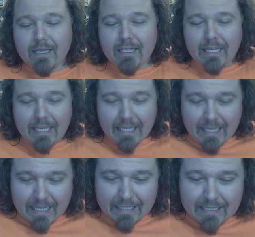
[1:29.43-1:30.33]
he
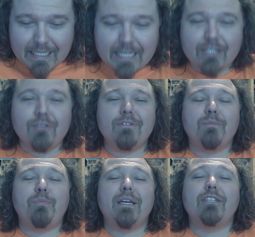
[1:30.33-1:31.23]
continued to
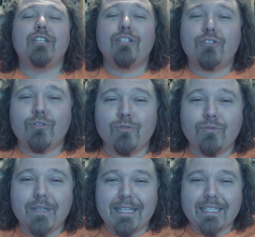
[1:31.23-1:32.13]
pitch
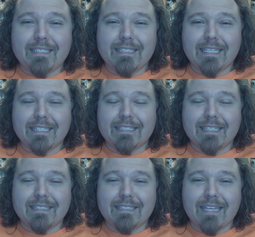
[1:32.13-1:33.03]
into the 6th
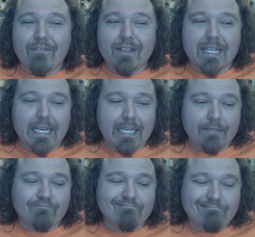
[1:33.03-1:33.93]
and 7th
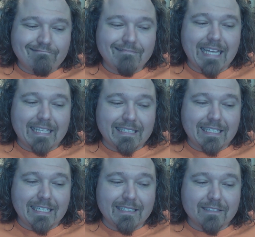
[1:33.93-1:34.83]
inning. That
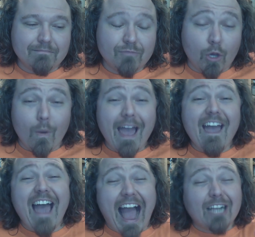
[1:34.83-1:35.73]
stinks. So,
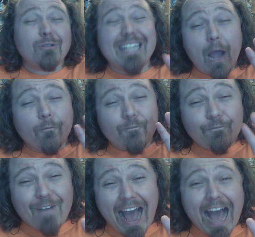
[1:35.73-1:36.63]
actually now
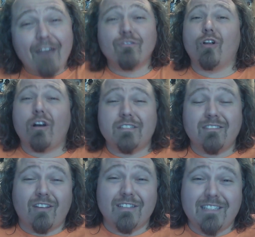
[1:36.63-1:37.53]
5 losses
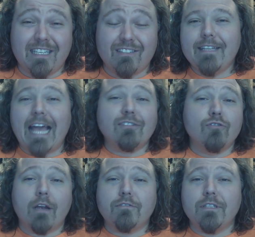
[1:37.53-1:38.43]
on the season. The As
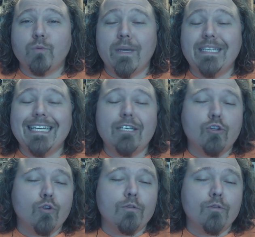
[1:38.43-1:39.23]
drops for this week did include